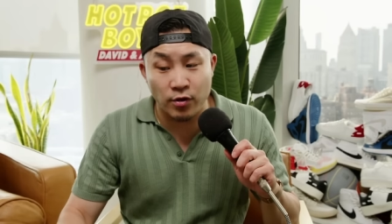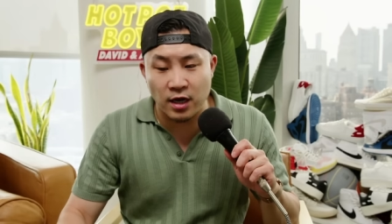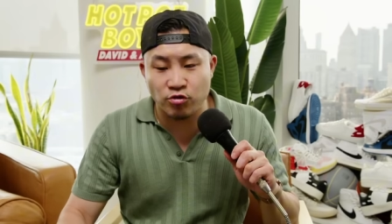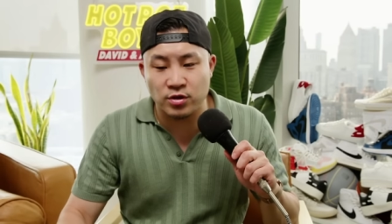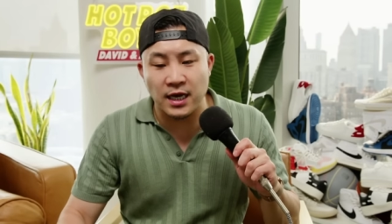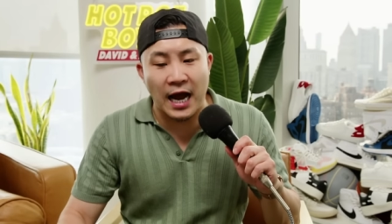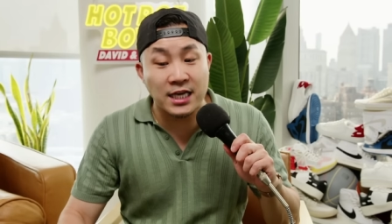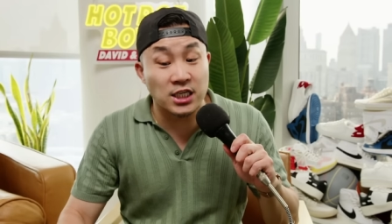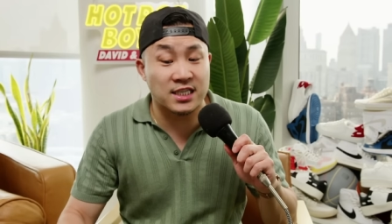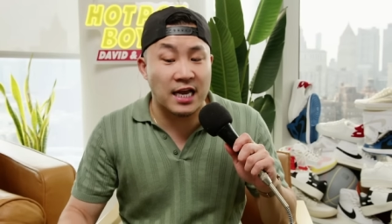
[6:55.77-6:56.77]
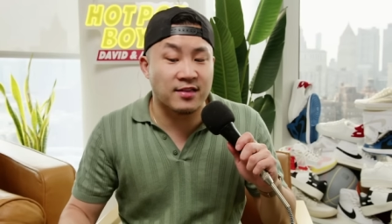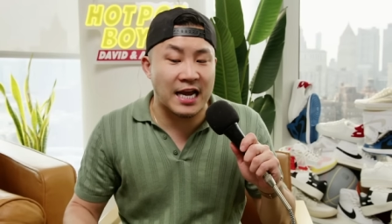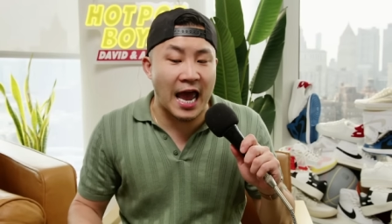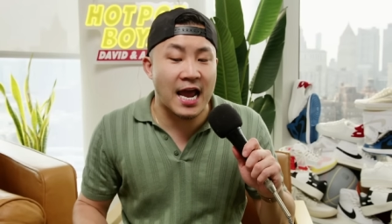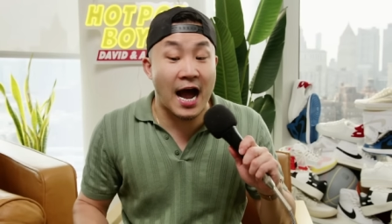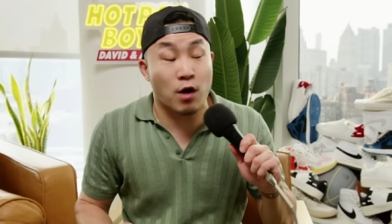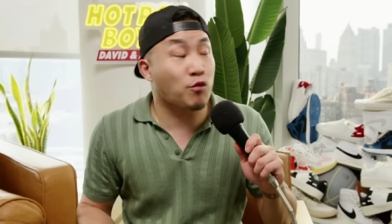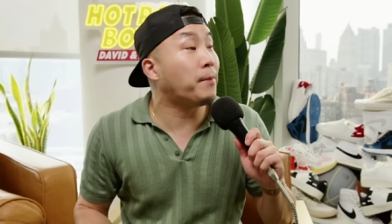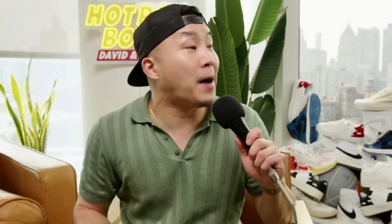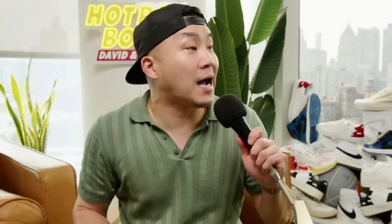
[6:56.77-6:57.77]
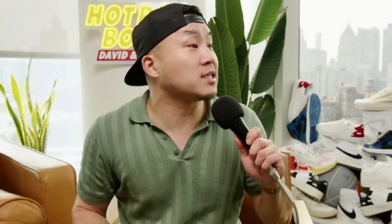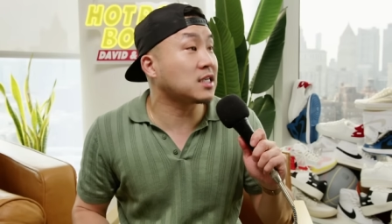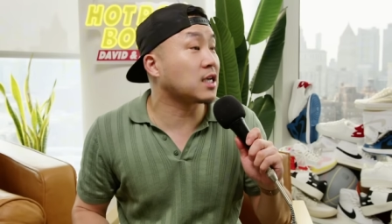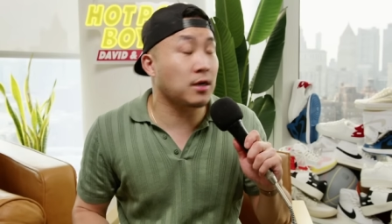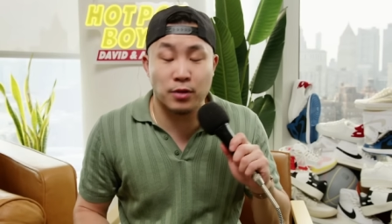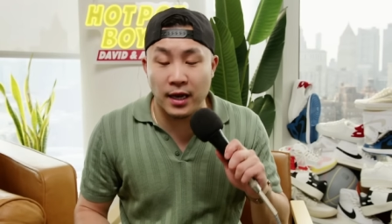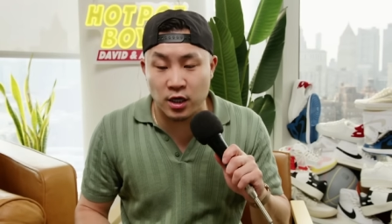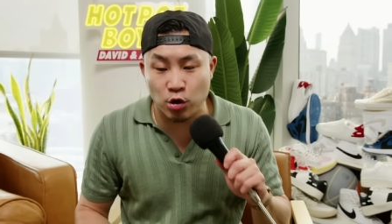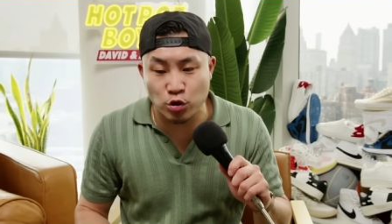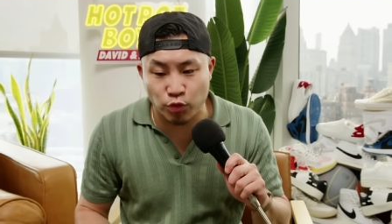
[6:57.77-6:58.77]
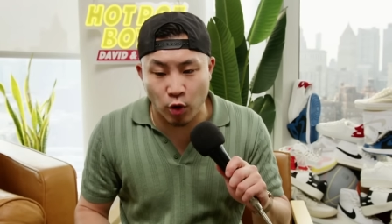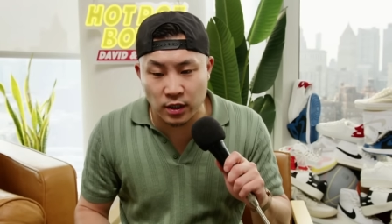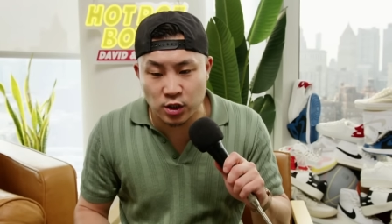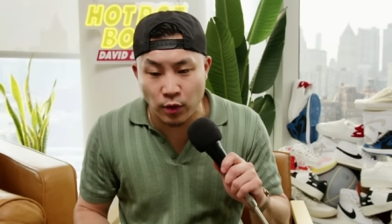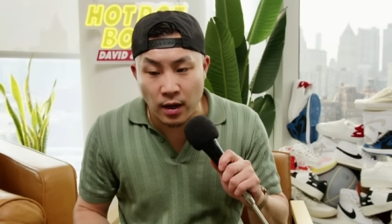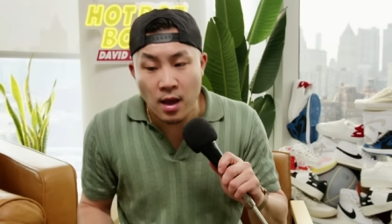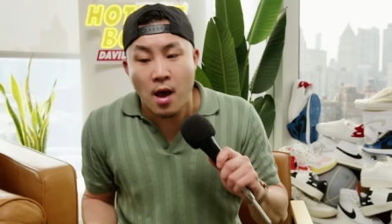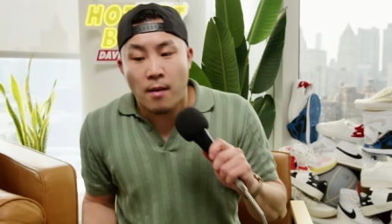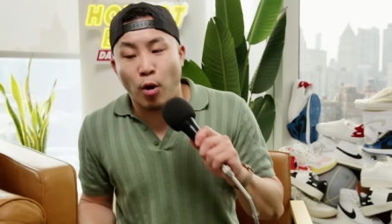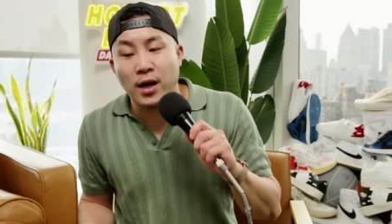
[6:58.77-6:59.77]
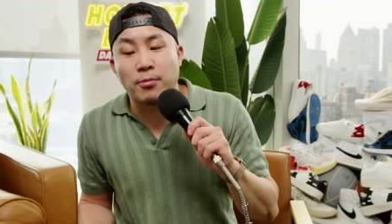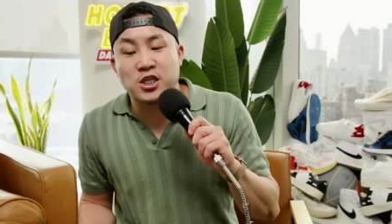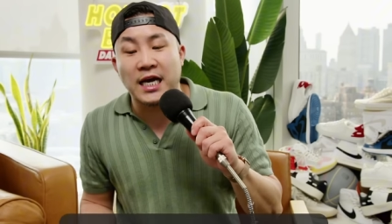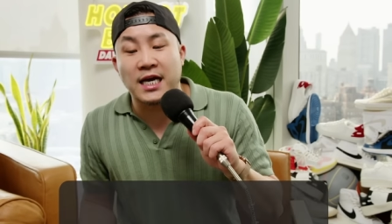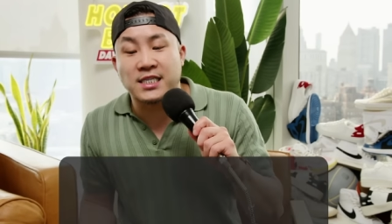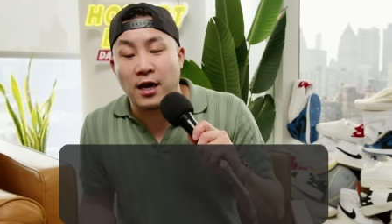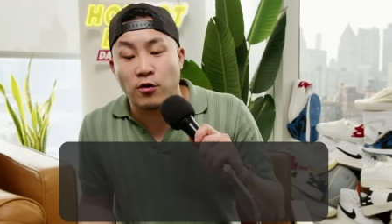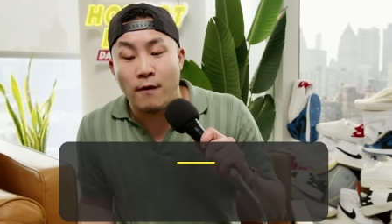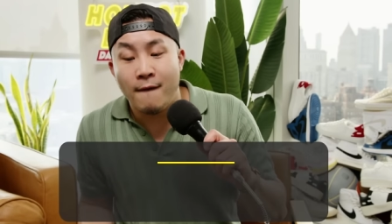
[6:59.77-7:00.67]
interesting. I just think that AI and robotics is going to play a huge role into it. Point number six, Andrew.